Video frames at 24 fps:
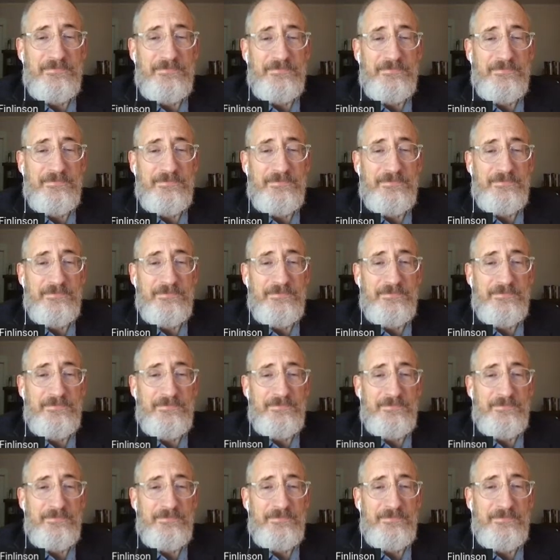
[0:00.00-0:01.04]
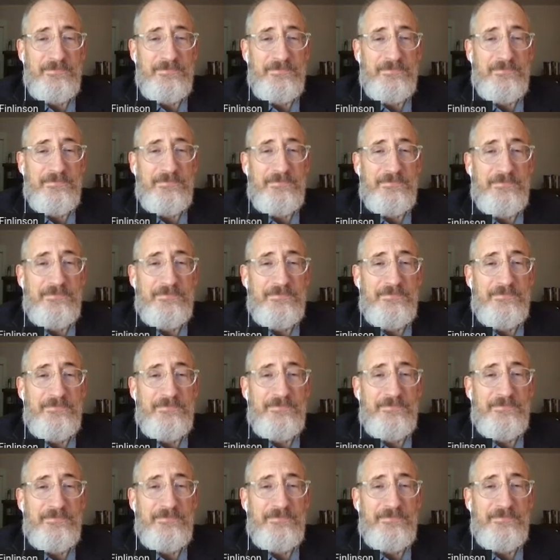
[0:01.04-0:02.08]

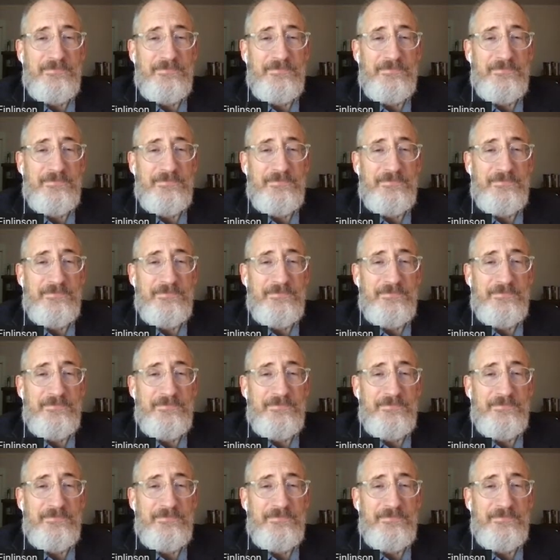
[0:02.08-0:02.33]
[no speech]